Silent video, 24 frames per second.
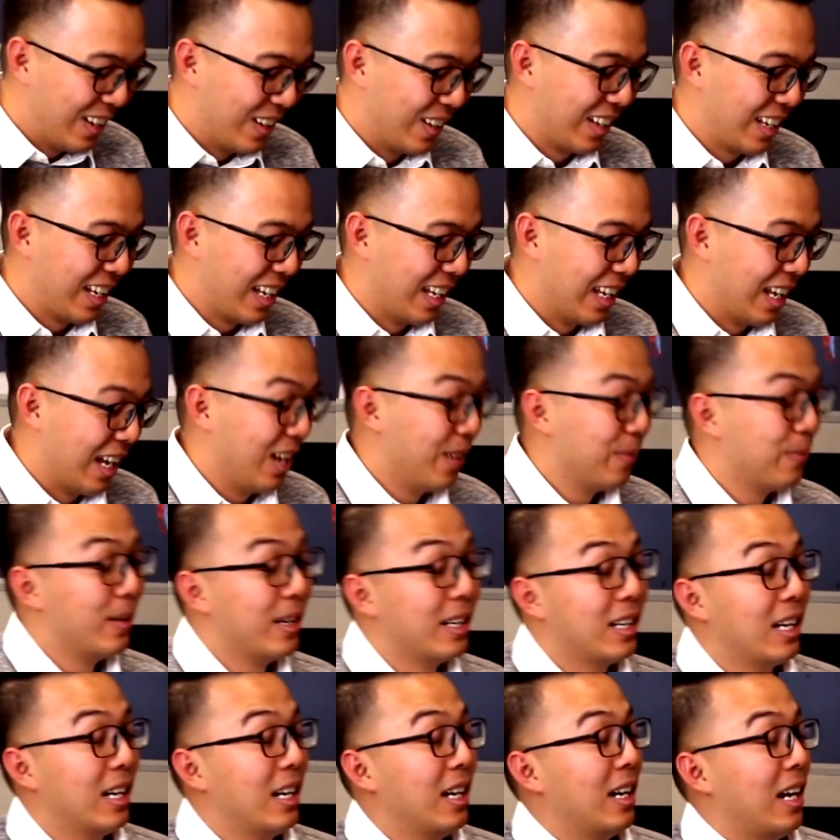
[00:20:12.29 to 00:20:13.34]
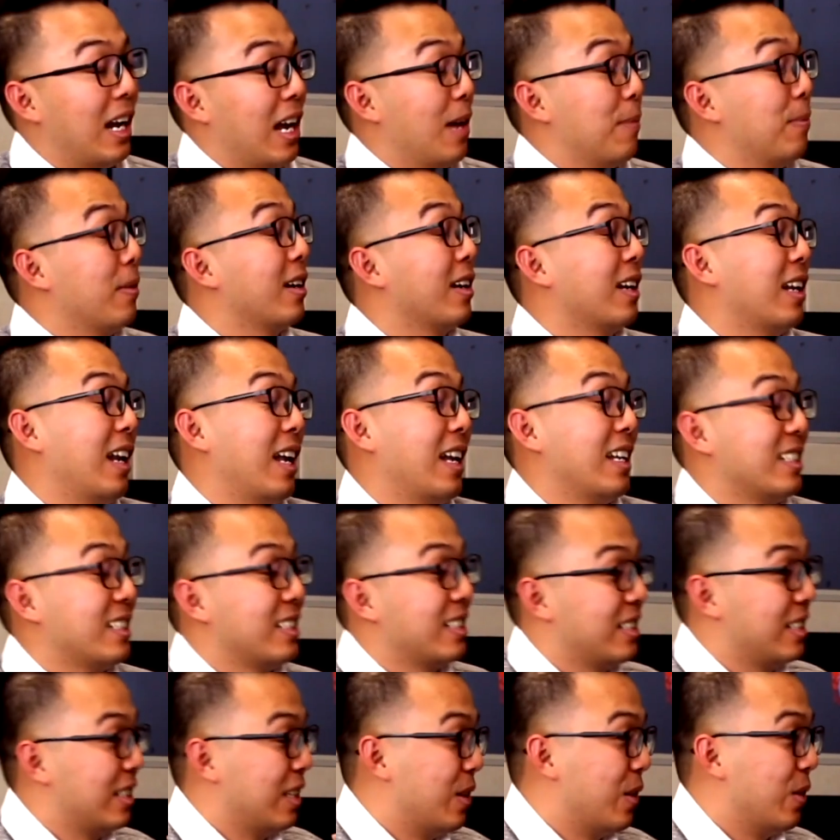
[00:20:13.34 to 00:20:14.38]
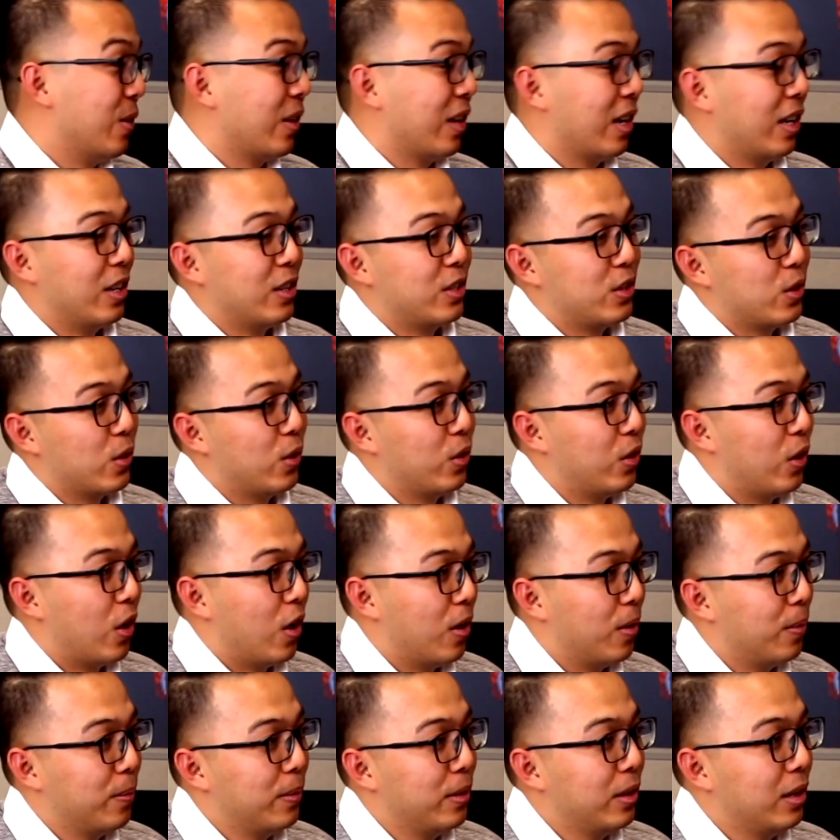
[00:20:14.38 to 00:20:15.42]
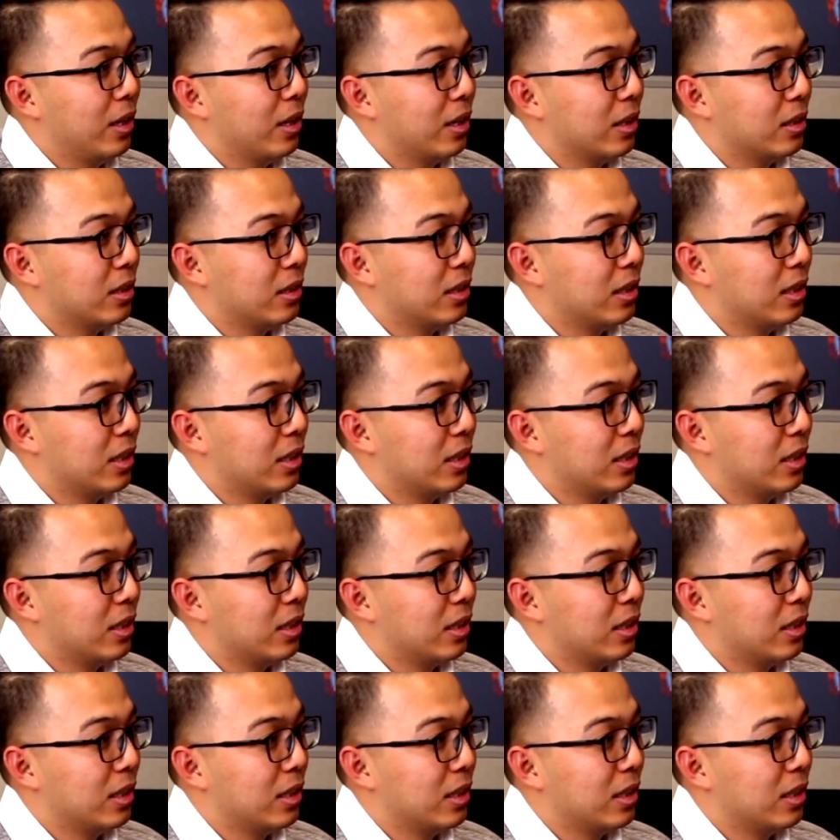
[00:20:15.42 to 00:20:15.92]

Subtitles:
Okay, but I have class, so can I join the army?